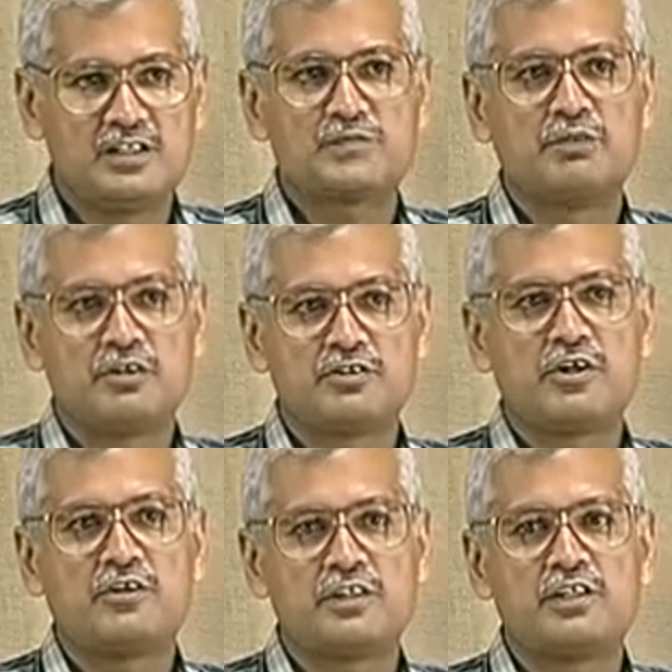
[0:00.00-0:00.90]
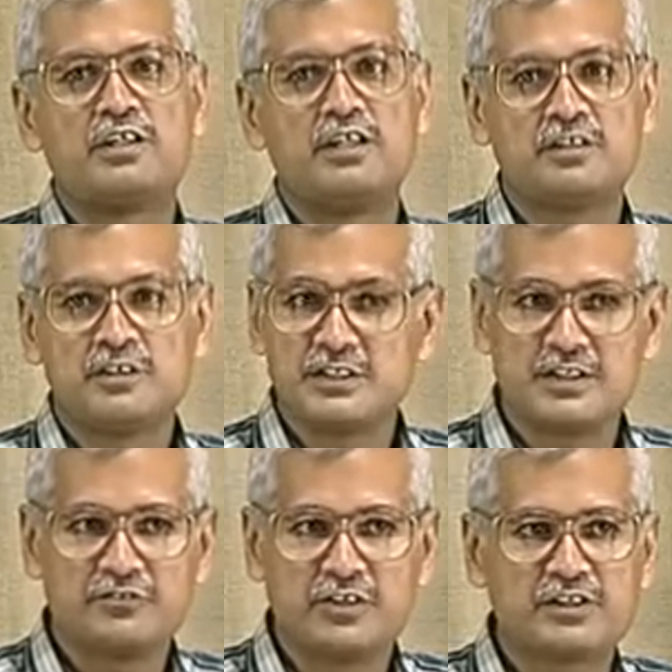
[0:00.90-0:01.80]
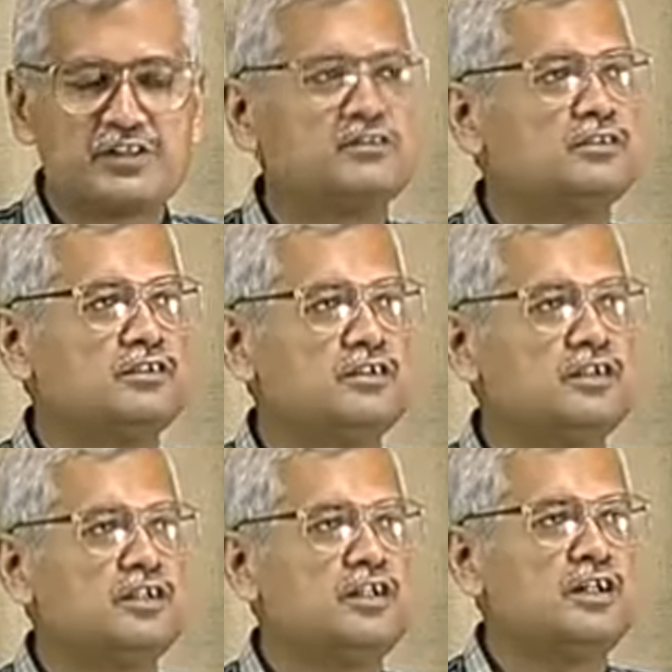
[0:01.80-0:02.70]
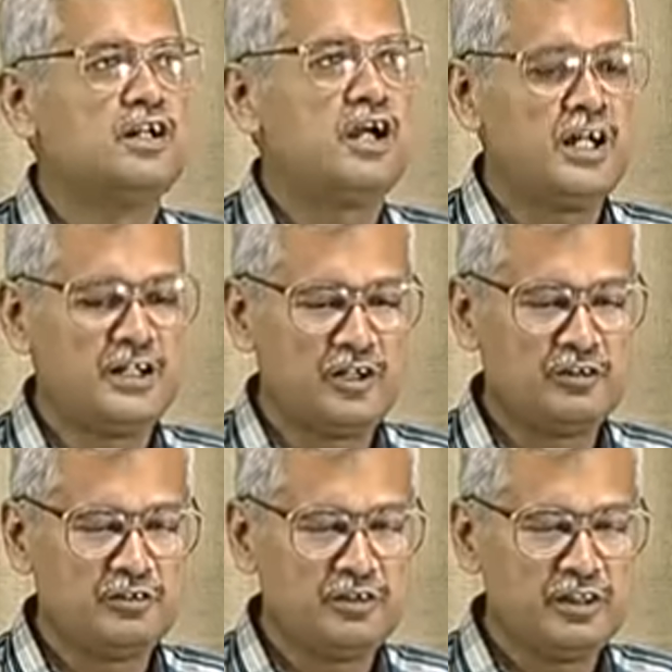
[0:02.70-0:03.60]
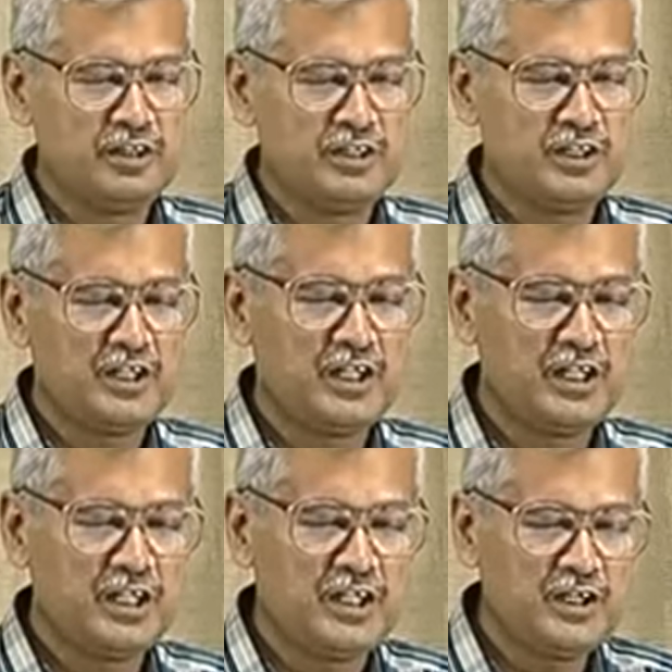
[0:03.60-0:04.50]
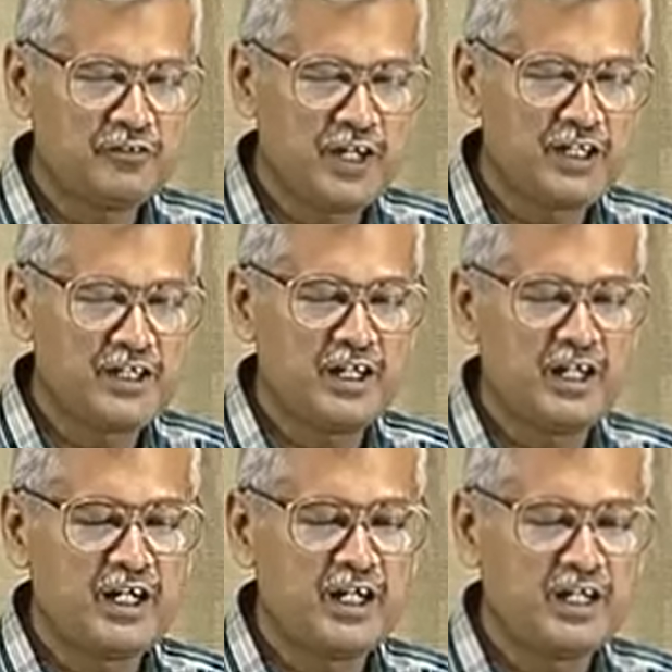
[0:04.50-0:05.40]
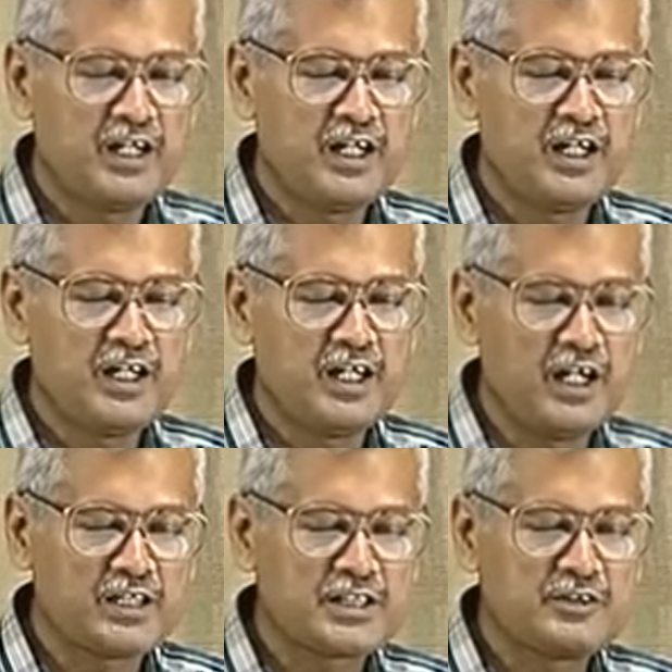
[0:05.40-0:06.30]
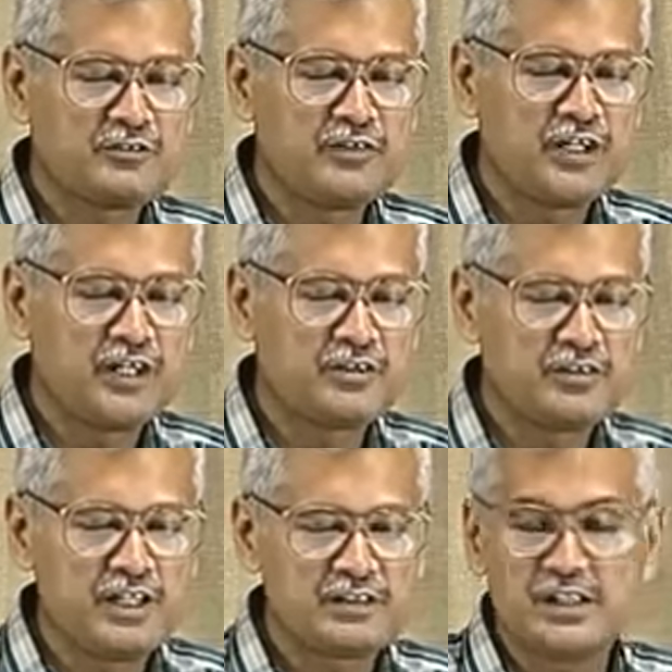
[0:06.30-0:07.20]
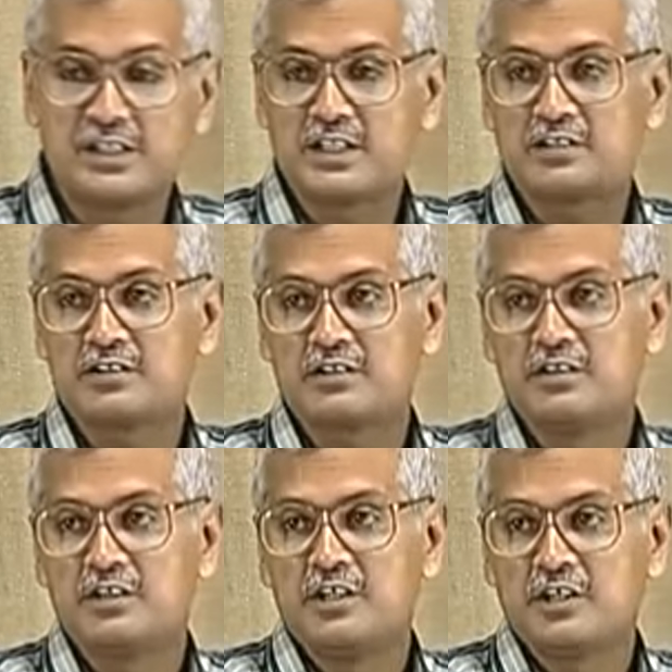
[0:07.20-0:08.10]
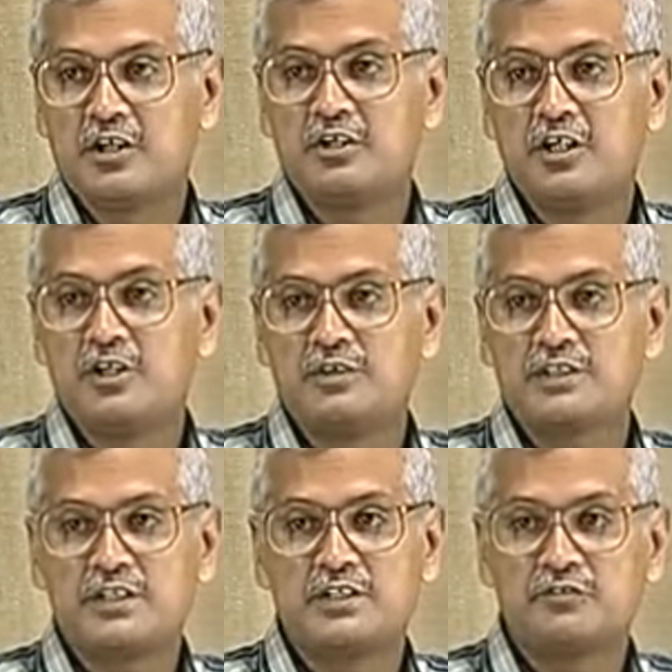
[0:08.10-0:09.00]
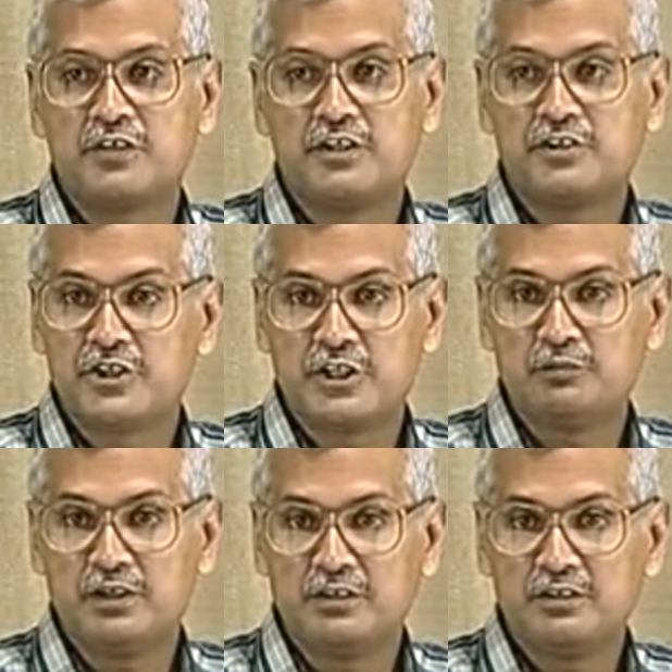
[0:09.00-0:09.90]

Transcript: is monotonically increasing function. And now if I ask you to find out that is it continuously differentiable,